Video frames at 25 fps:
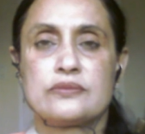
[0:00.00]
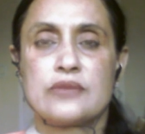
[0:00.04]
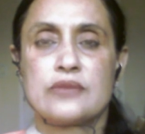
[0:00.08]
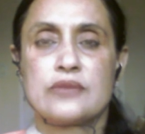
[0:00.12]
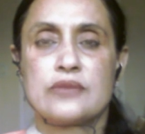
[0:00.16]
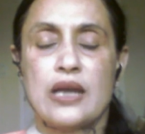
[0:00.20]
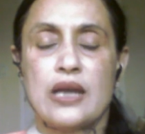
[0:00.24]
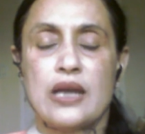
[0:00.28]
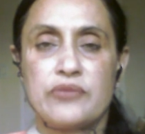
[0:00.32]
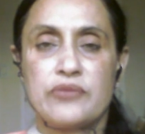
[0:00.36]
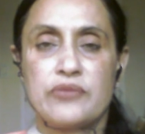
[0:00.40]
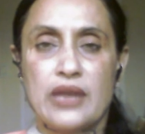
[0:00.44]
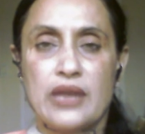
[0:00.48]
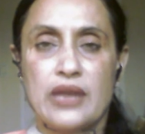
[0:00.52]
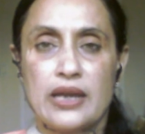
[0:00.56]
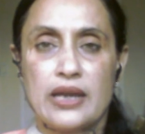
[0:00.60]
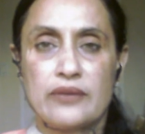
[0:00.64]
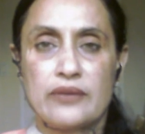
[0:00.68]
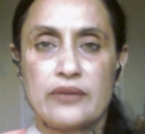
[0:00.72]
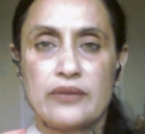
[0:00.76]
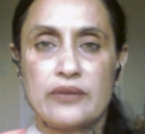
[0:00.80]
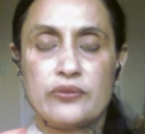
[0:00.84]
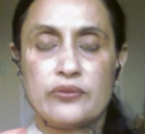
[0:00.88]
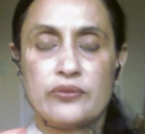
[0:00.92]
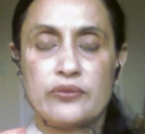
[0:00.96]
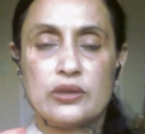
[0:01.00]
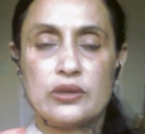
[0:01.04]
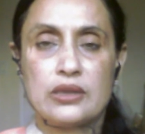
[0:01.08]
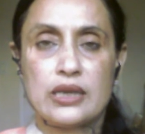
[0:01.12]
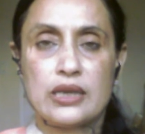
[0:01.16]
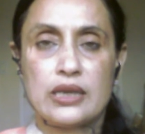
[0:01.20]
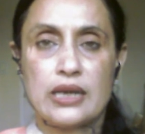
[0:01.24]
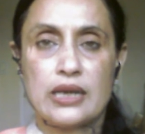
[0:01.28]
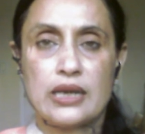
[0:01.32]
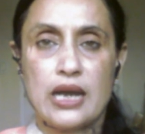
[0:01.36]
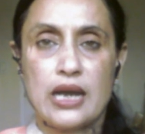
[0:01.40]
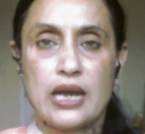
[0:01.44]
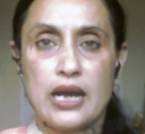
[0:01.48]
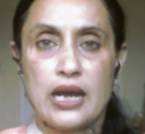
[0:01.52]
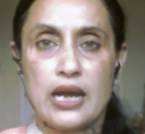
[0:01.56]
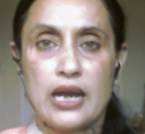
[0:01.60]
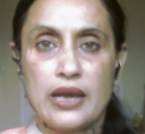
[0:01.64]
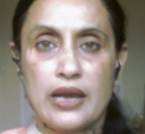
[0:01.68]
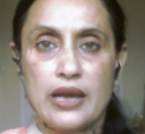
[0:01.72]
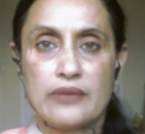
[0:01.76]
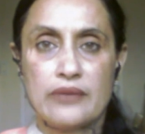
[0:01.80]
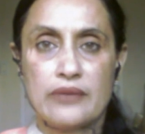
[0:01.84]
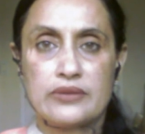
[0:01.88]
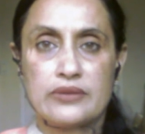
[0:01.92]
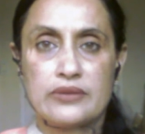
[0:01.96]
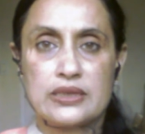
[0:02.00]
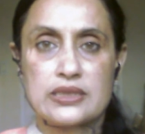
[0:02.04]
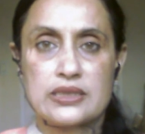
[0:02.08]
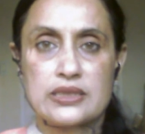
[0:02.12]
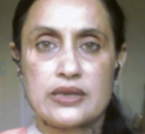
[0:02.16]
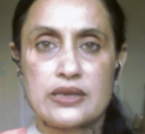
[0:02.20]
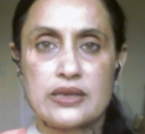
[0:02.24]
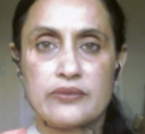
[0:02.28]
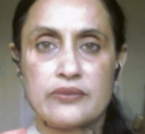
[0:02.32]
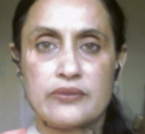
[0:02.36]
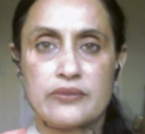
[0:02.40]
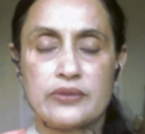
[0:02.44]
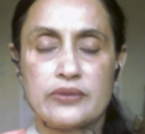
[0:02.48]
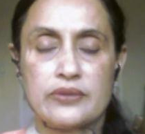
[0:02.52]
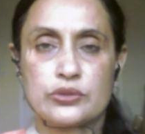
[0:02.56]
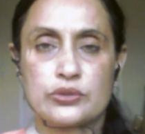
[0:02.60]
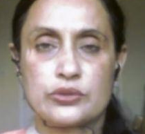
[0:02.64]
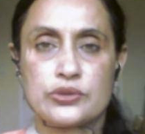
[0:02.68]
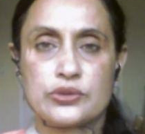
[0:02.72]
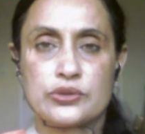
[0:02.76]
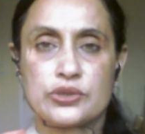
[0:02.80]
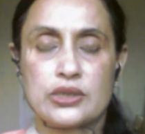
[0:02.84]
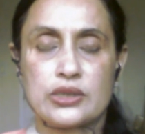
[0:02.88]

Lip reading: I'm thankful that I have this refuge,